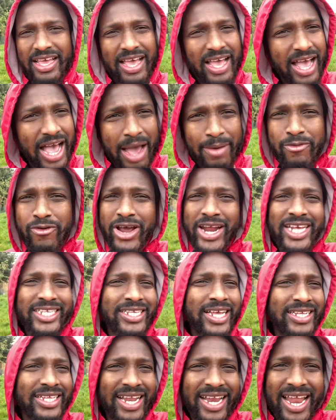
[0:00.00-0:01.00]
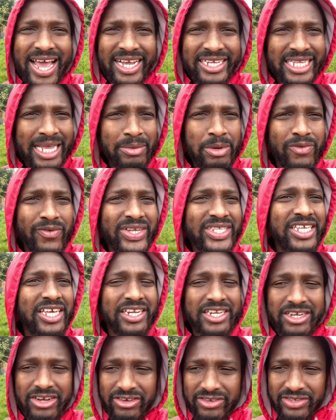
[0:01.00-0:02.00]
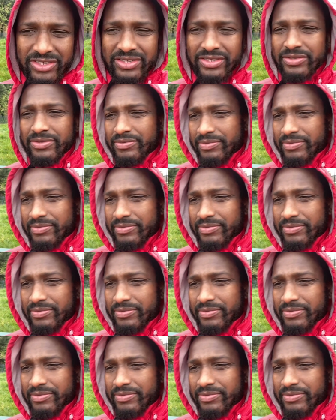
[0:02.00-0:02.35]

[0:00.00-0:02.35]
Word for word: I'm writing that song a long time, over 10 years.